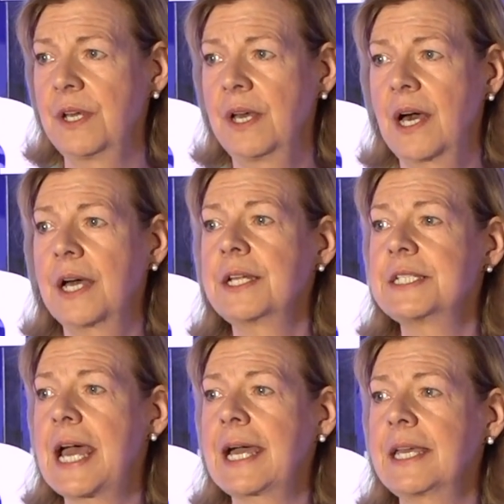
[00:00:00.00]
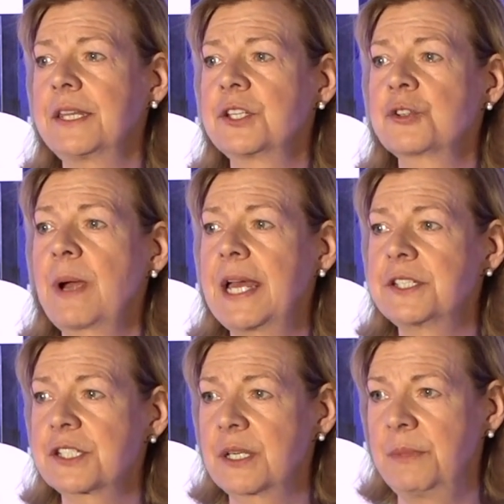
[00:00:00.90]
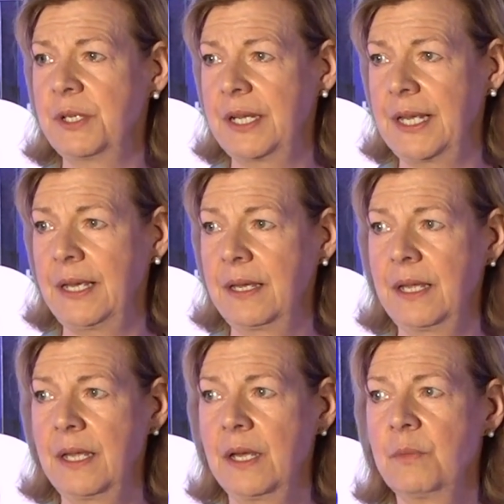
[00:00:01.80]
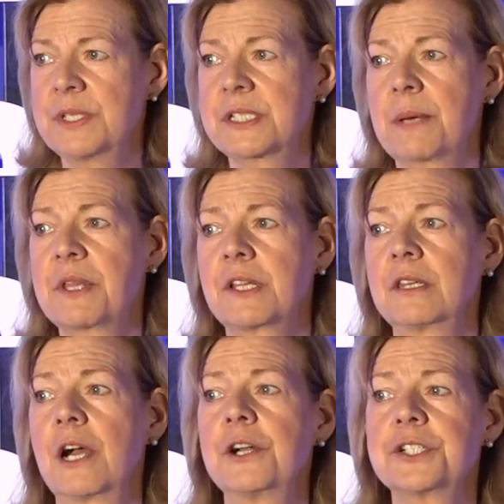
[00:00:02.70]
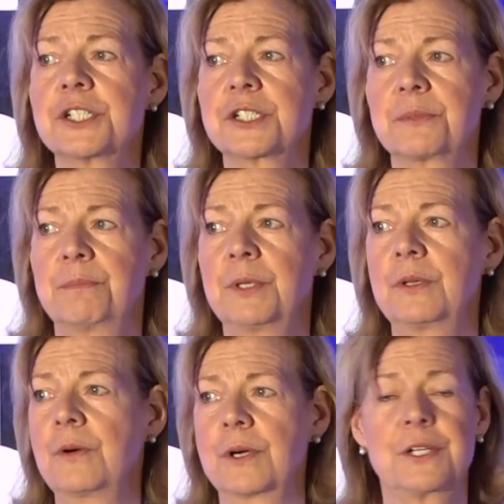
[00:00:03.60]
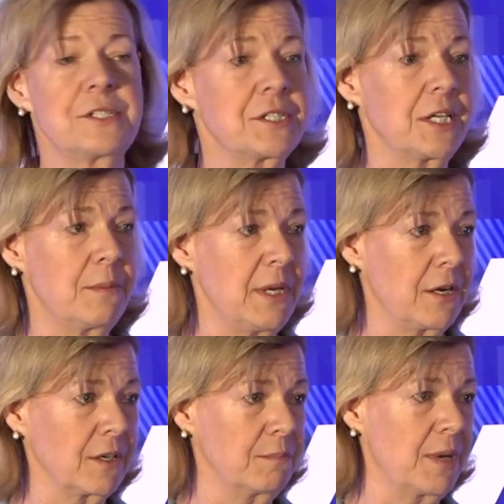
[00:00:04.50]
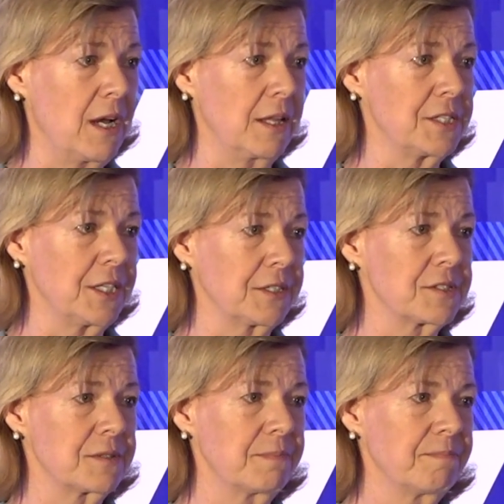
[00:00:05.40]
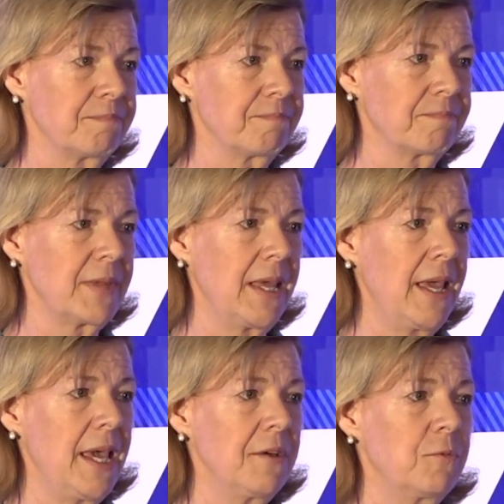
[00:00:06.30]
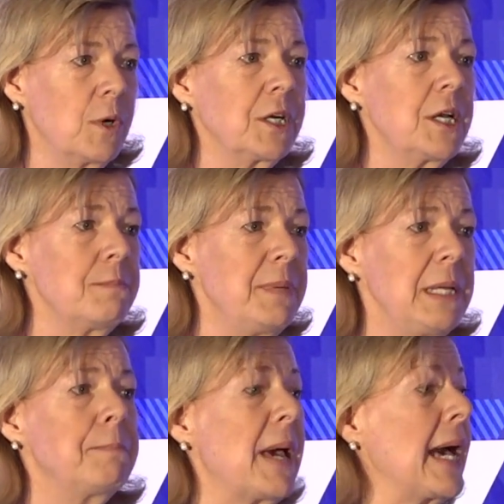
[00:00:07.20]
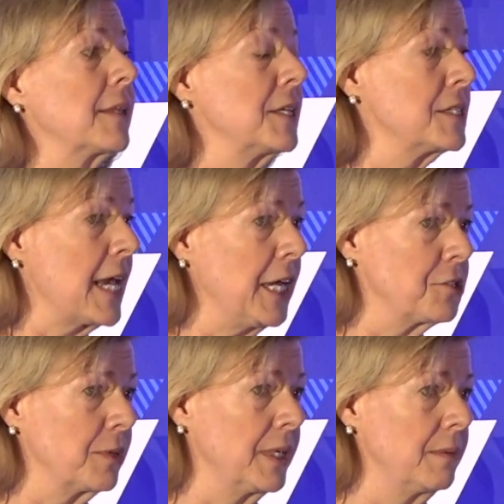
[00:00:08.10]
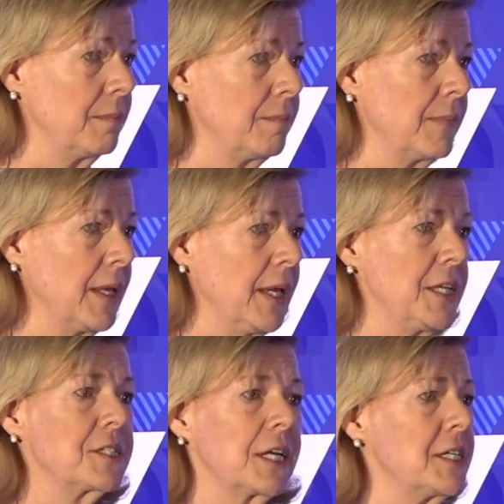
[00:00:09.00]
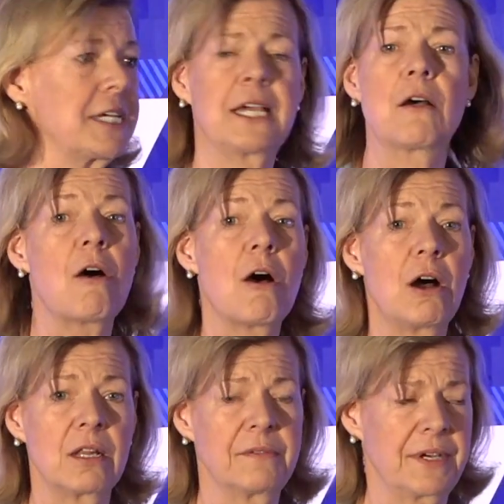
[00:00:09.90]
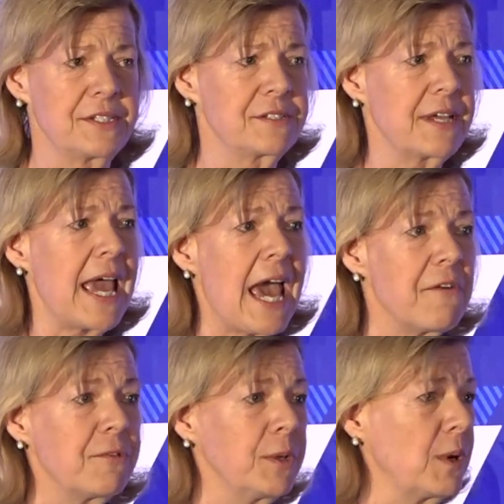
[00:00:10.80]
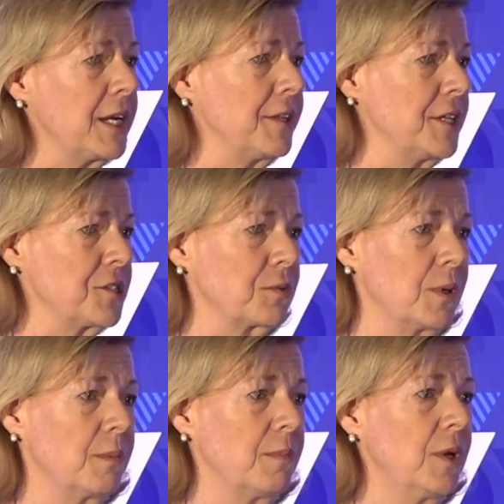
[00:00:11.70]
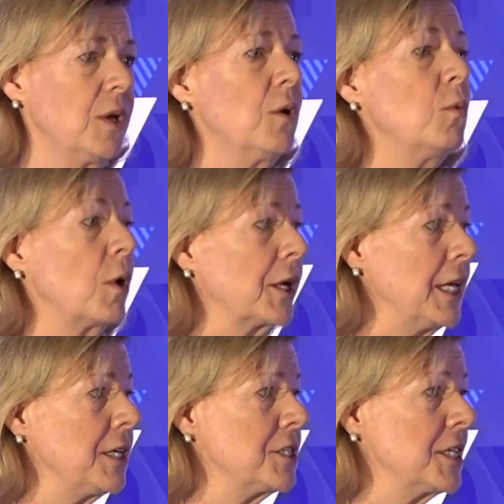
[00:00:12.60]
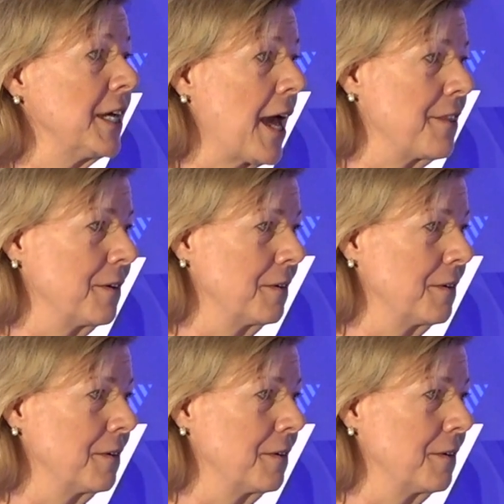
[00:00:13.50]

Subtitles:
on attacking the trans community with some of the largest bullhorns in American politics. If we're going to beat back this hatred, it's going to take all of us, everyone in this room, working together